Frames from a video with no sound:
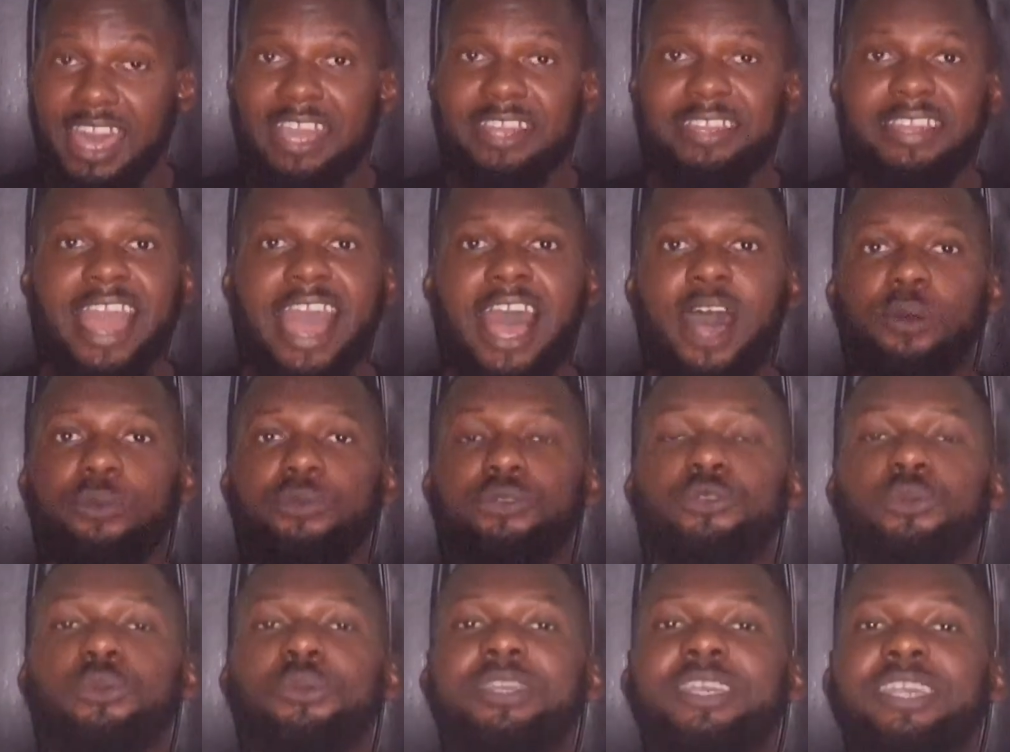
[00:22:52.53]

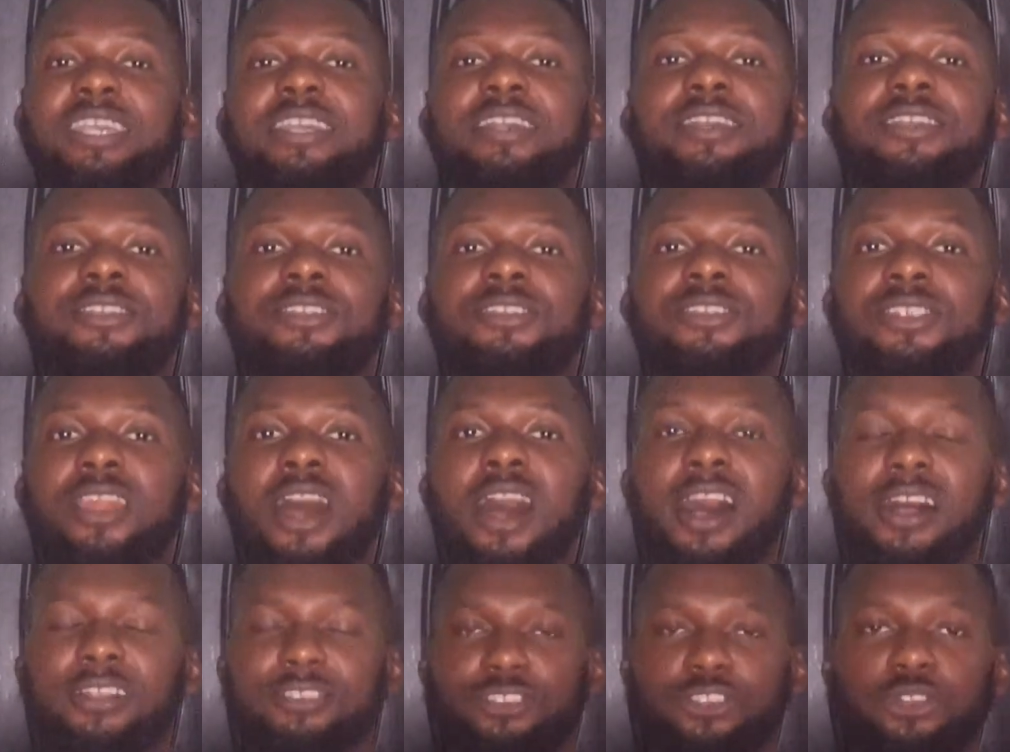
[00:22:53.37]
Now, you
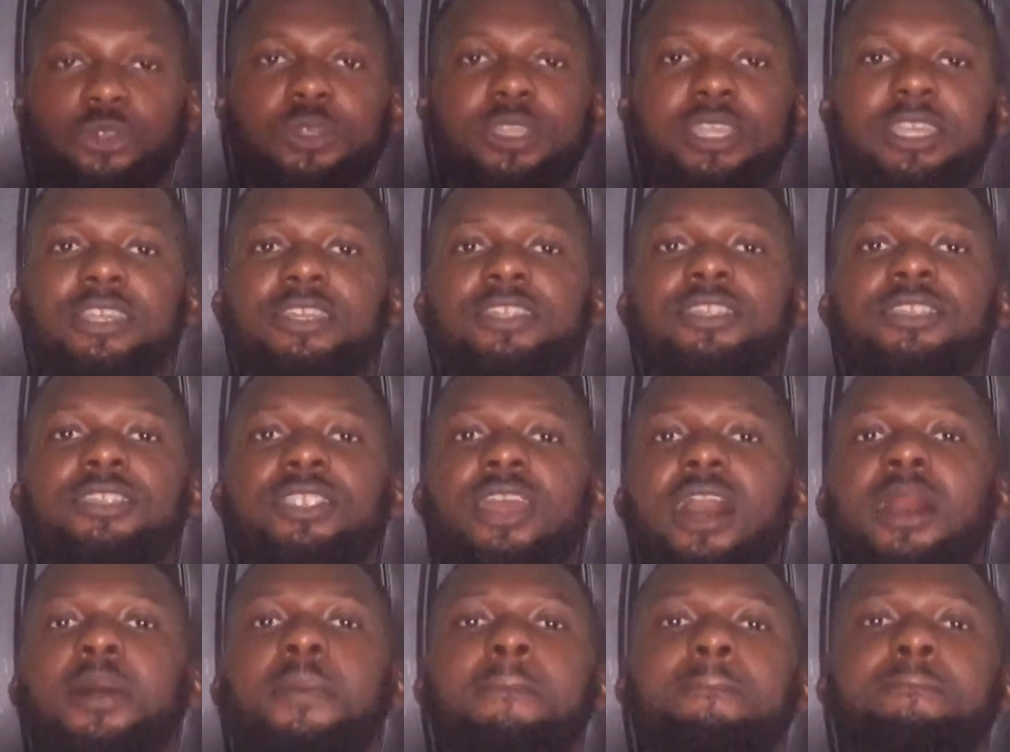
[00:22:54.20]

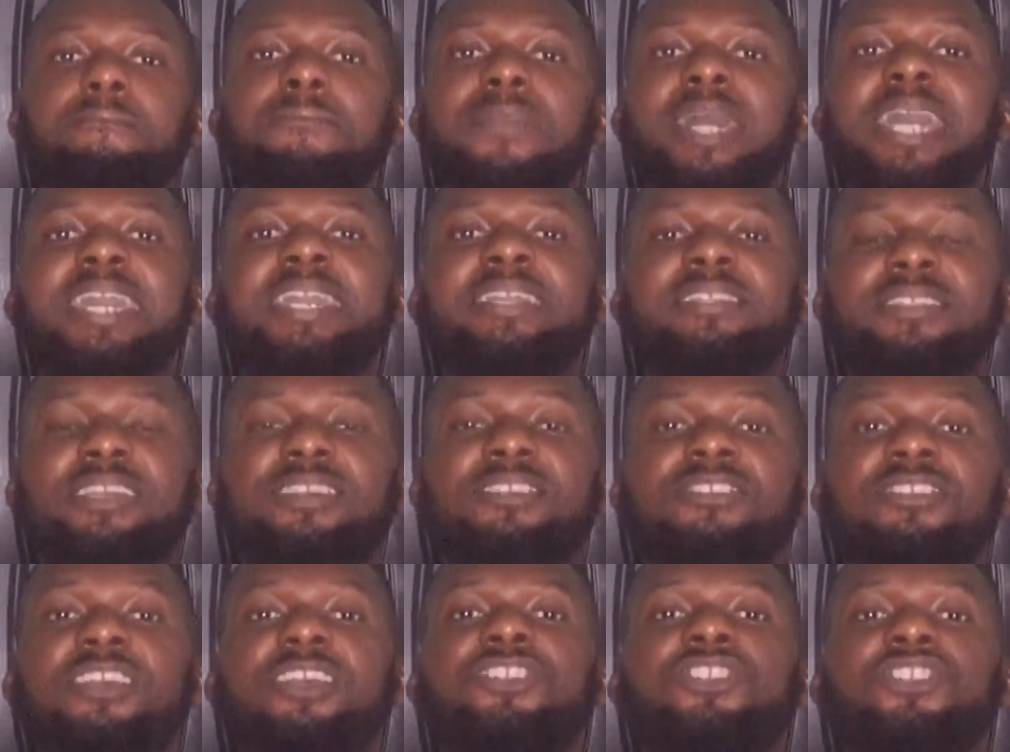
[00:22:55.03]
cannot make
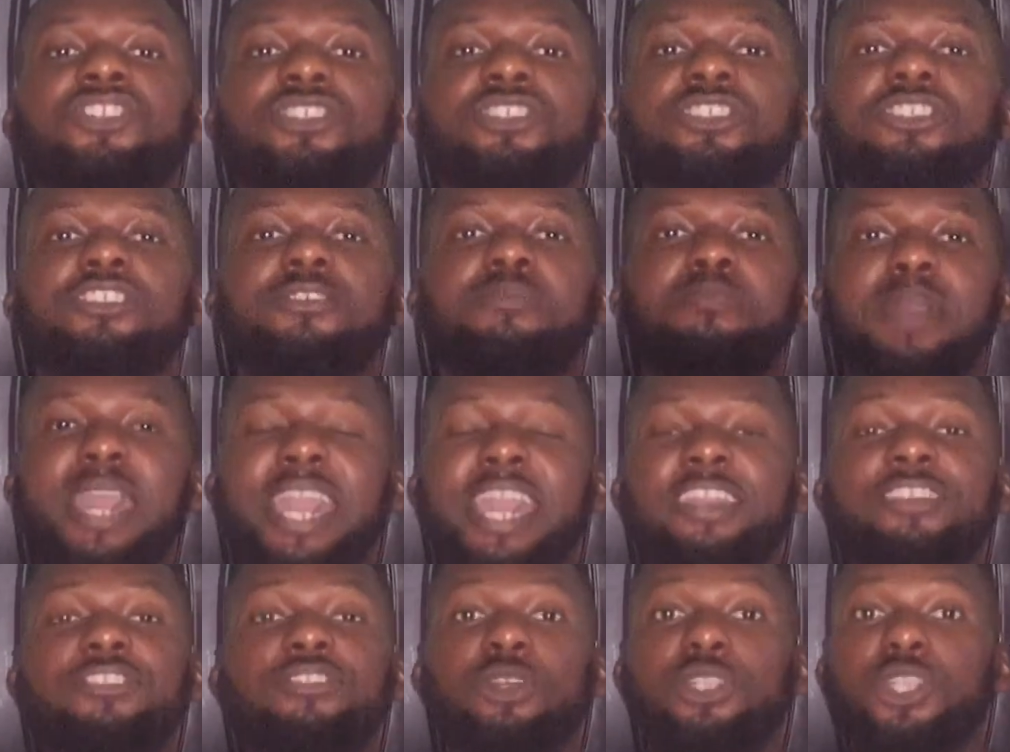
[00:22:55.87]
decisions
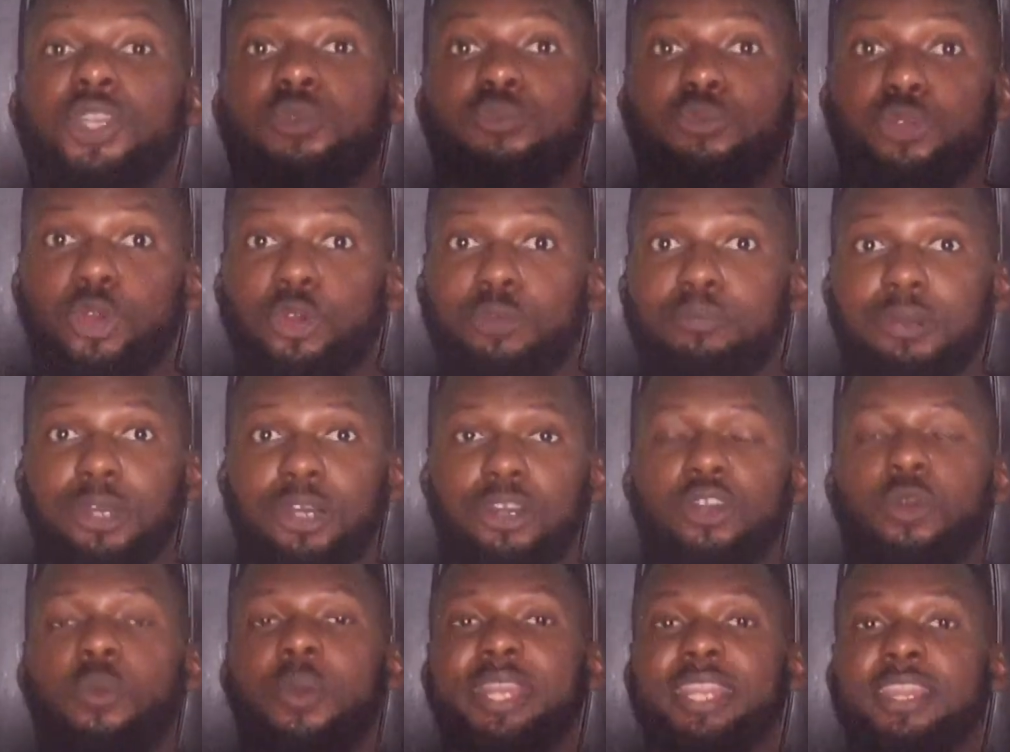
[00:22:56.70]
based on a rule
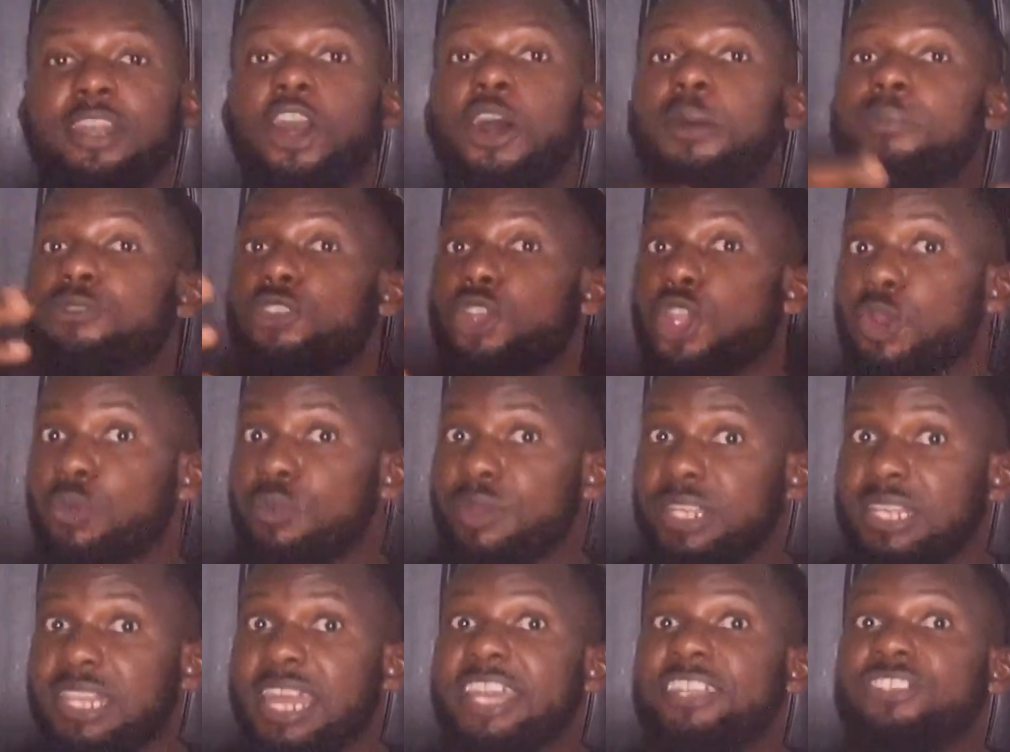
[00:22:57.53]
book when it comes to a
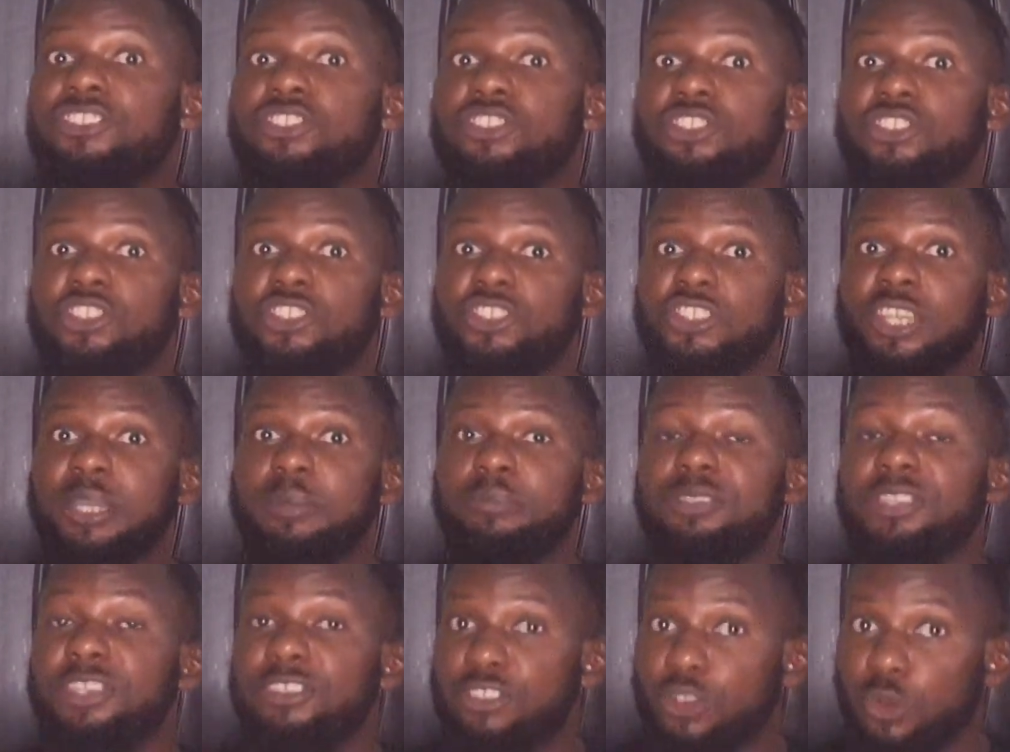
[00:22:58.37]

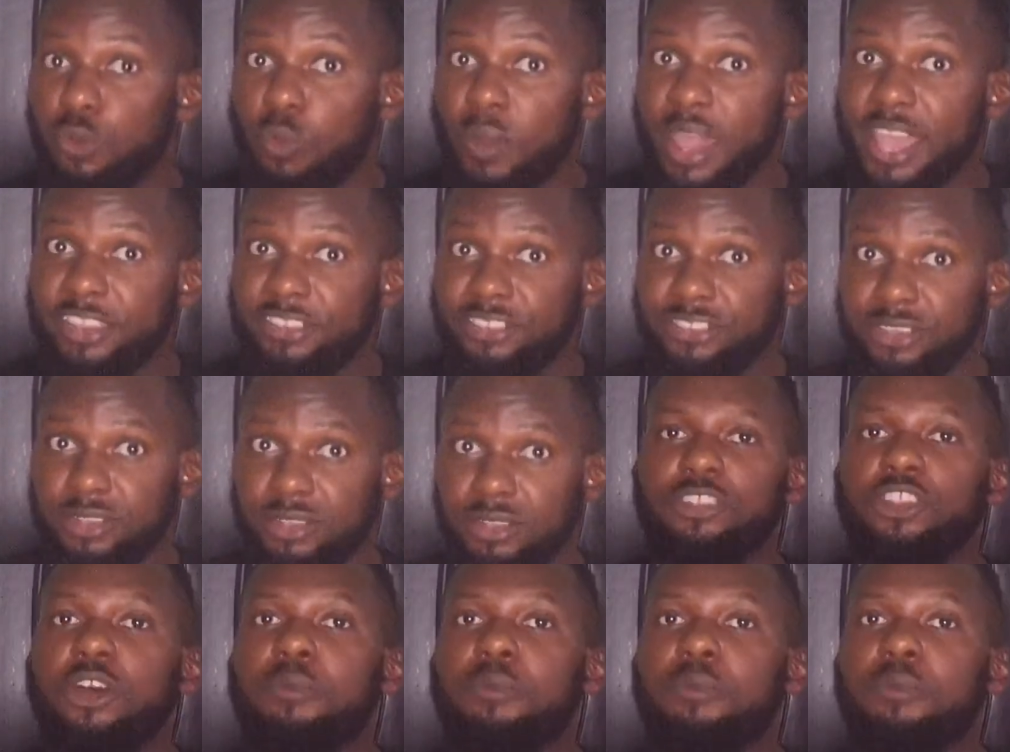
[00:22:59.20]
relationship situation.